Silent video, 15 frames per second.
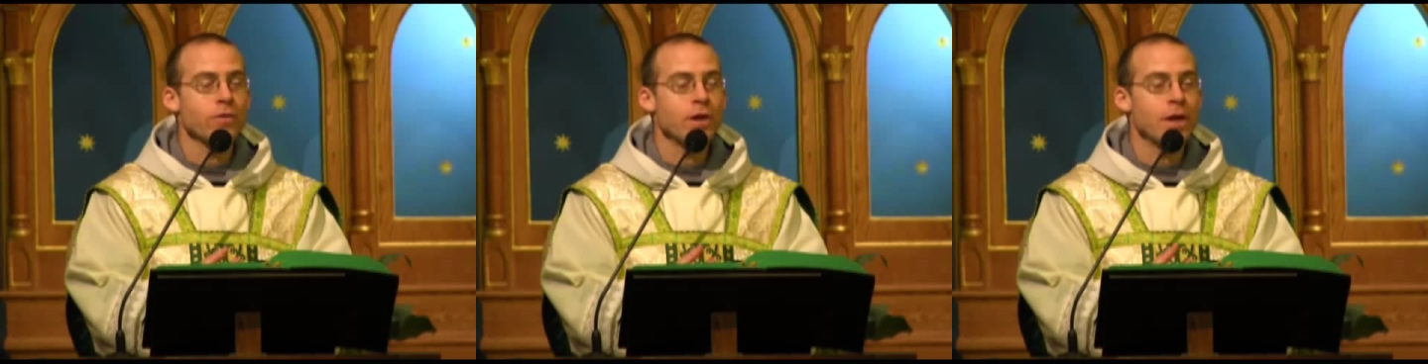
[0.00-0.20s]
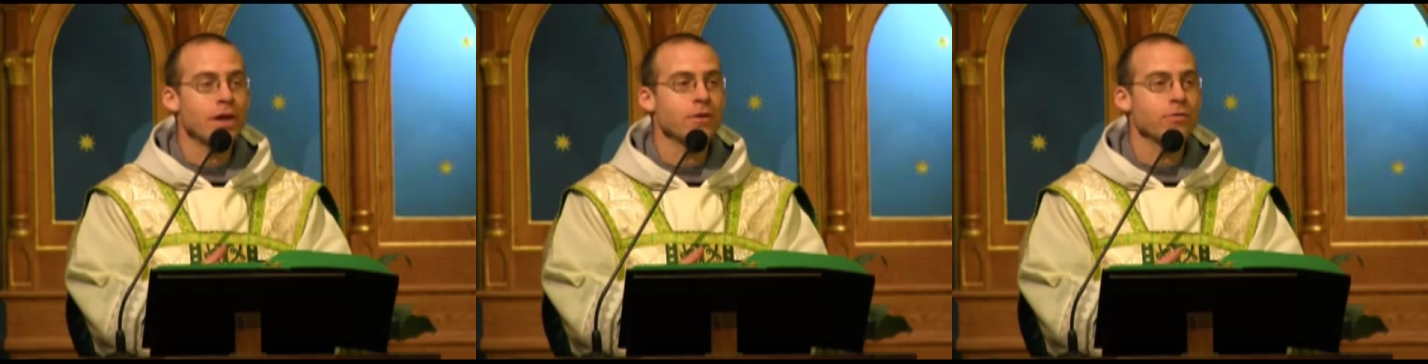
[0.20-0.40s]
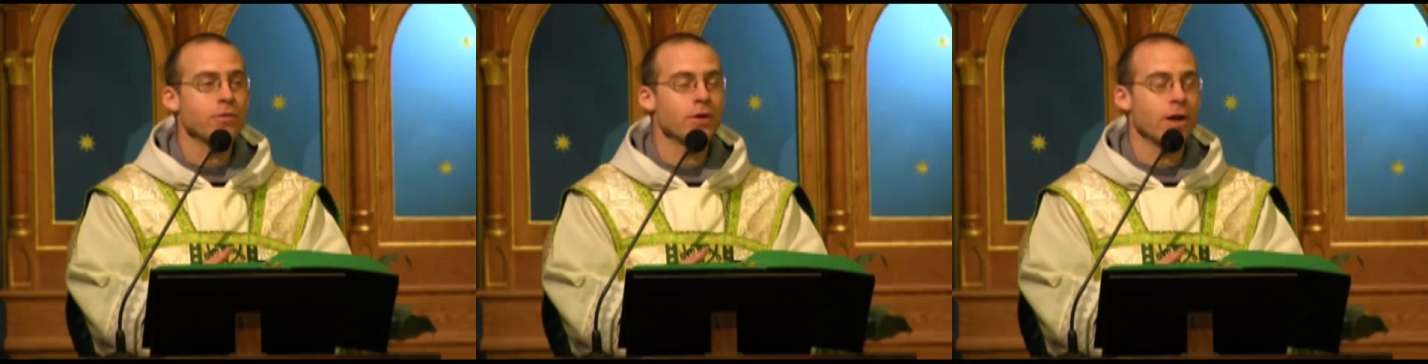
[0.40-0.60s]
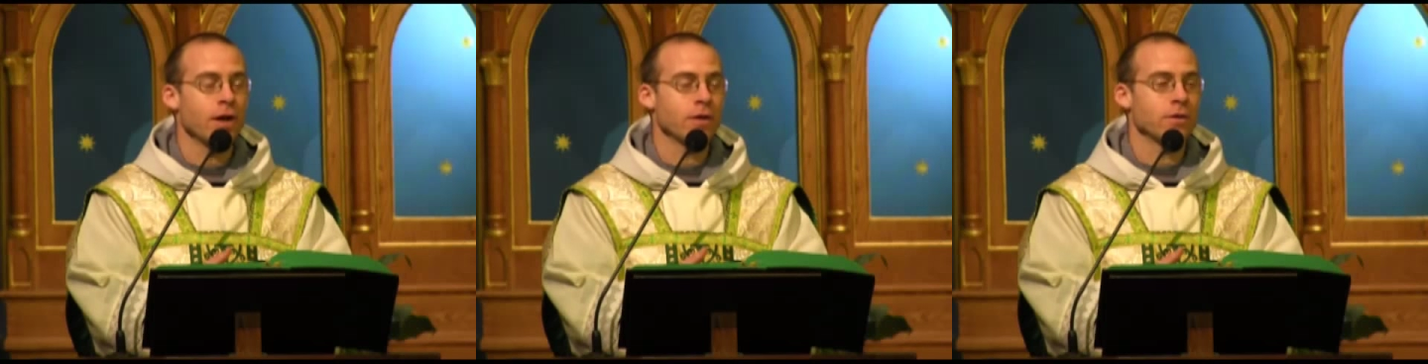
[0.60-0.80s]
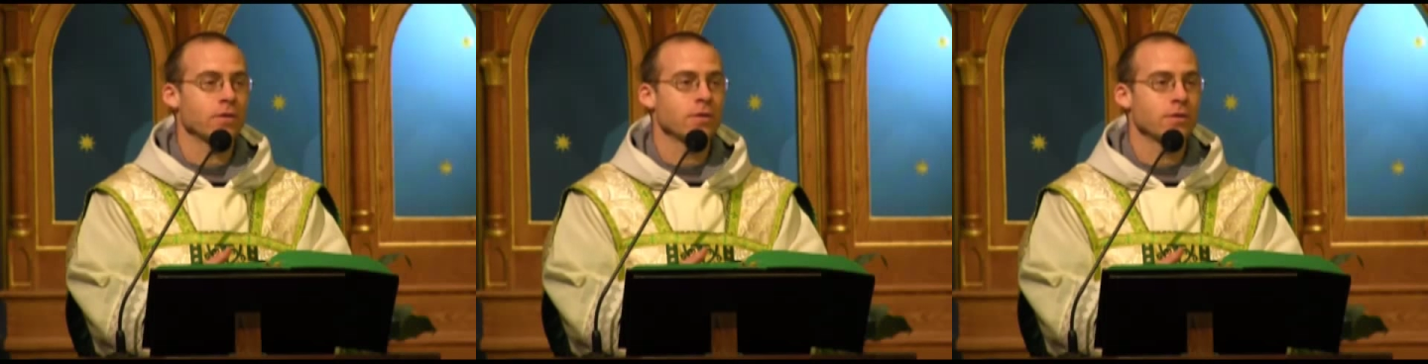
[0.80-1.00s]
of the
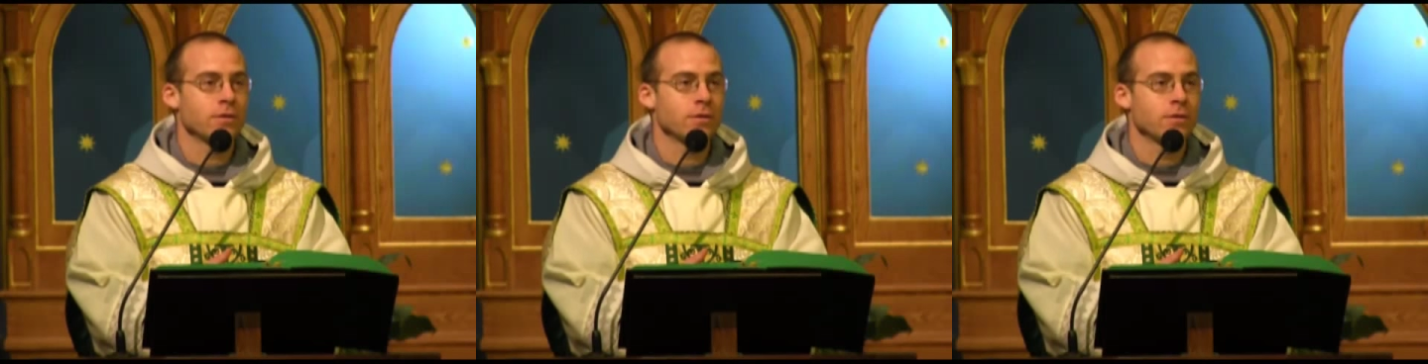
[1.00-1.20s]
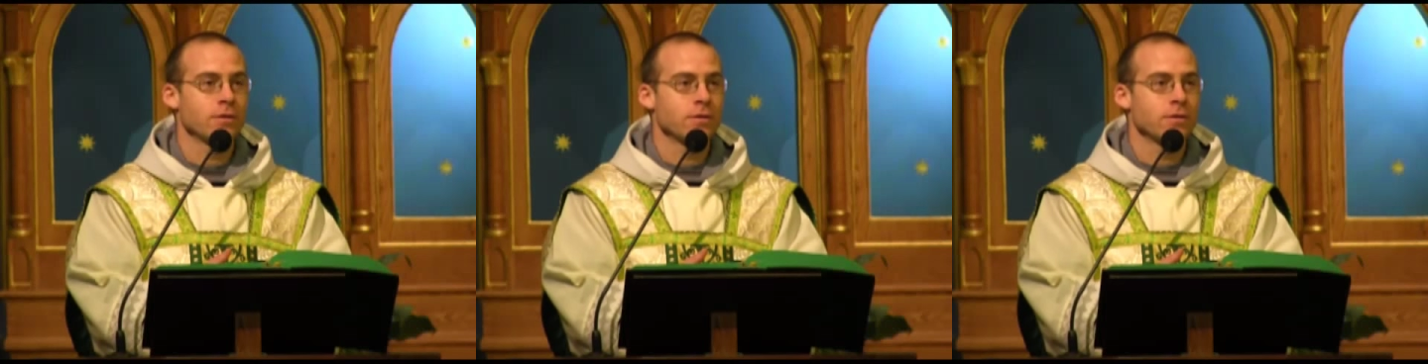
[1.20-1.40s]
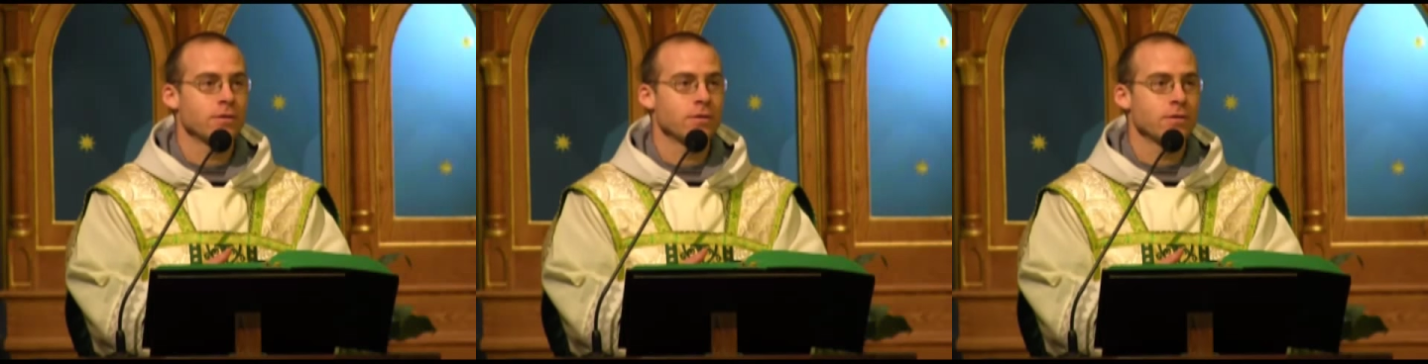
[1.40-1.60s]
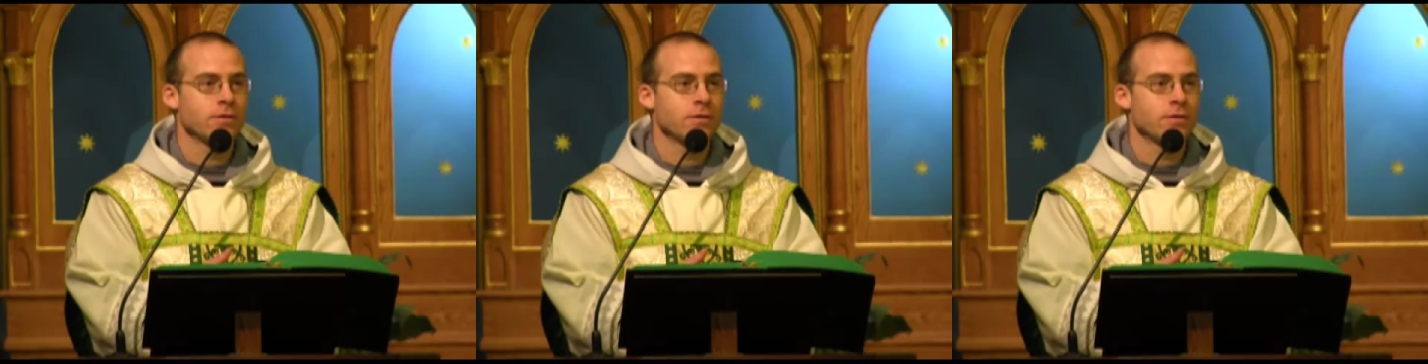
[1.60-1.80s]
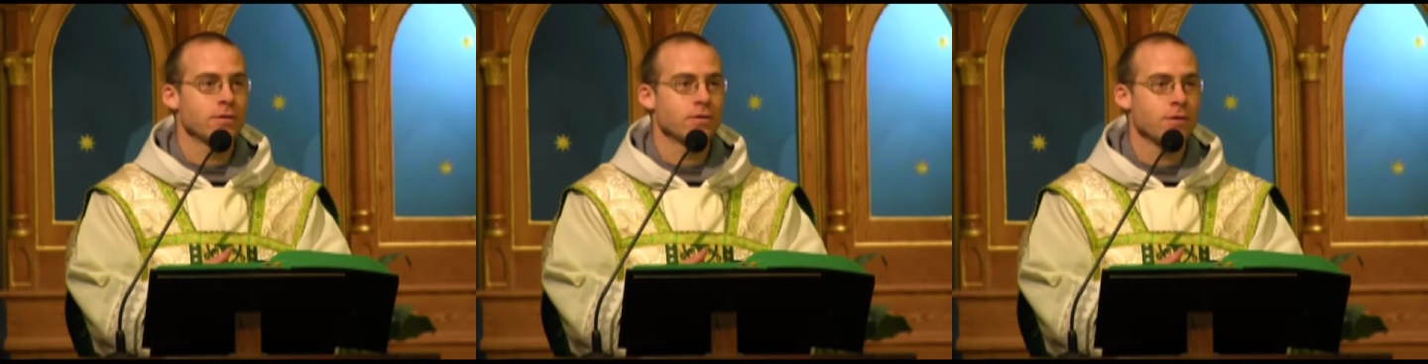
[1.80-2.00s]
infinite.
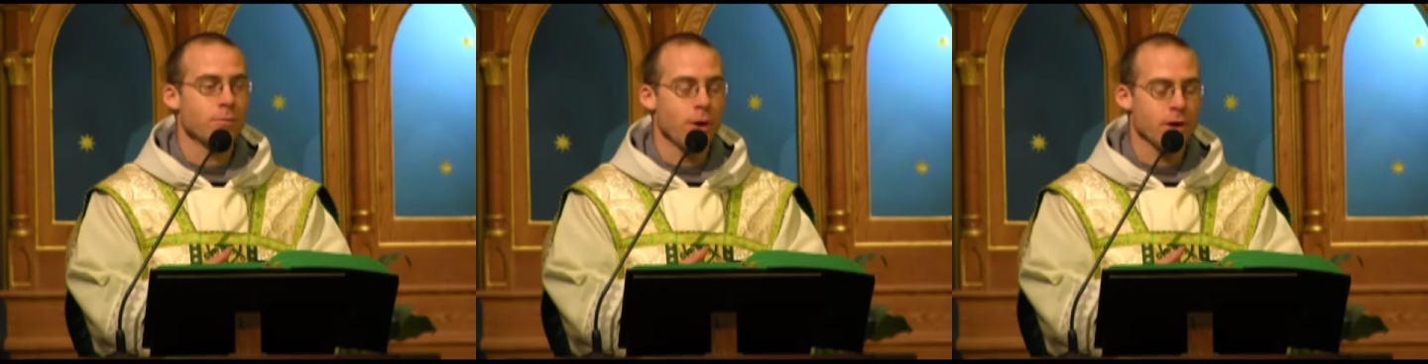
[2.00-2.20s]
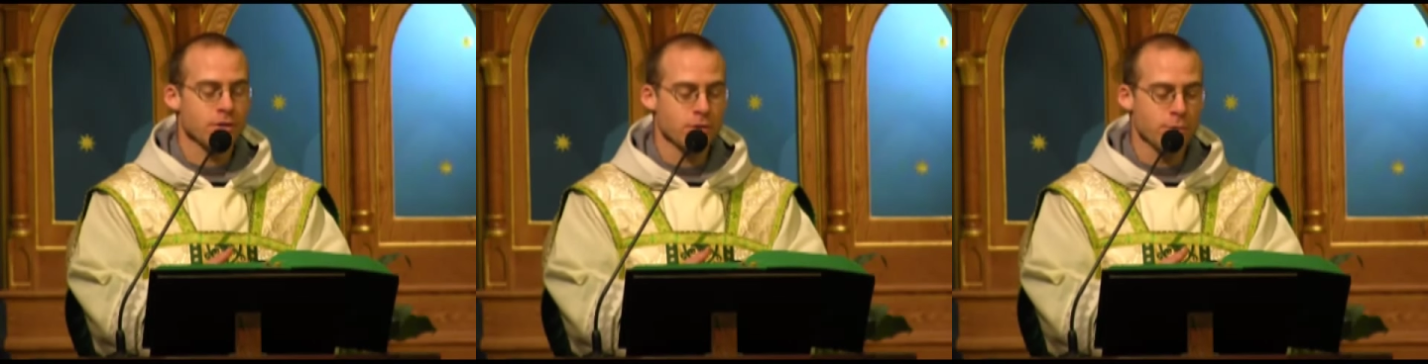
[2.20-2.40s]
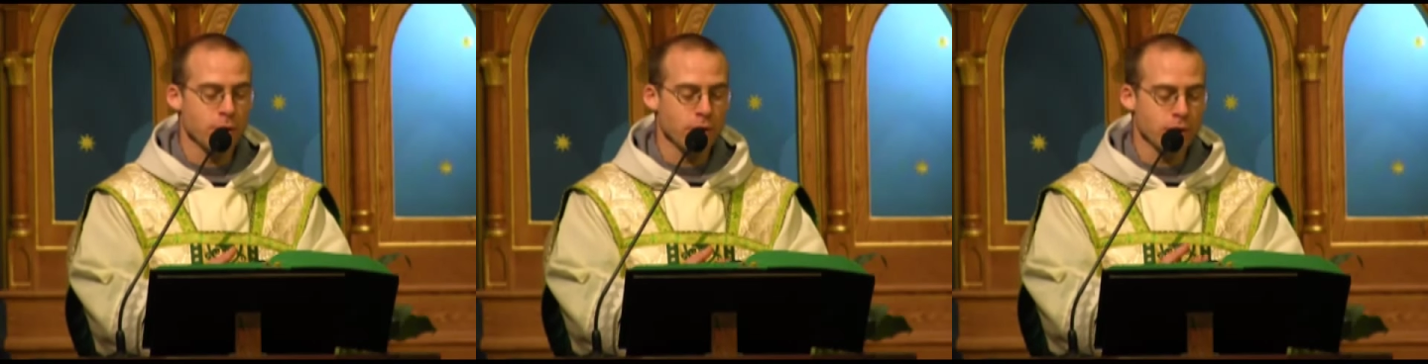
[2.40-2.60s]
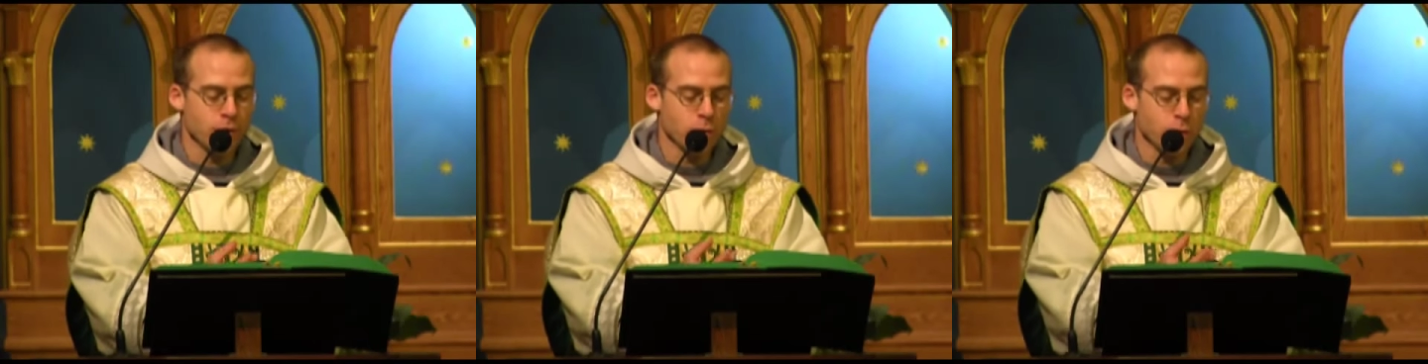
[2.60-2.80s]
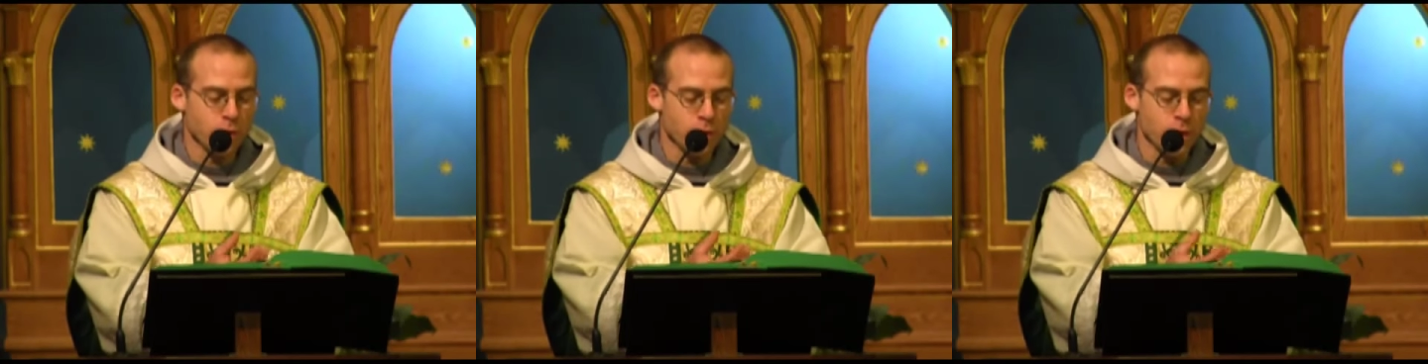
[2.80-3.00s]
Saint
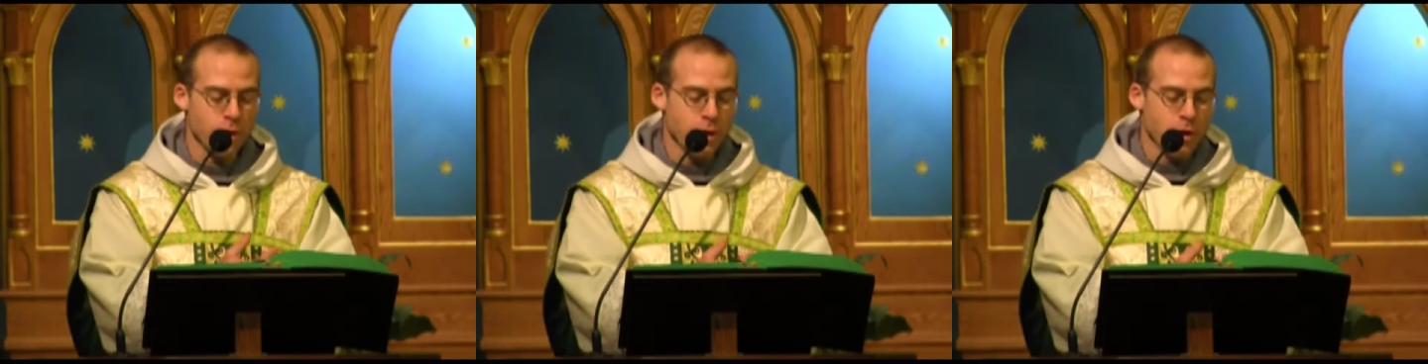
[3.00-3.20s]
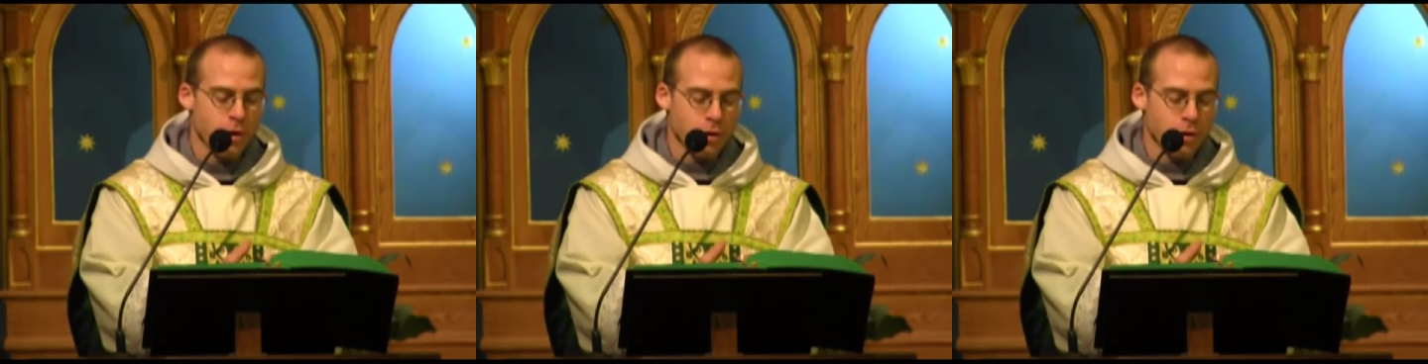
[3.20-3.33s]
Maximilian will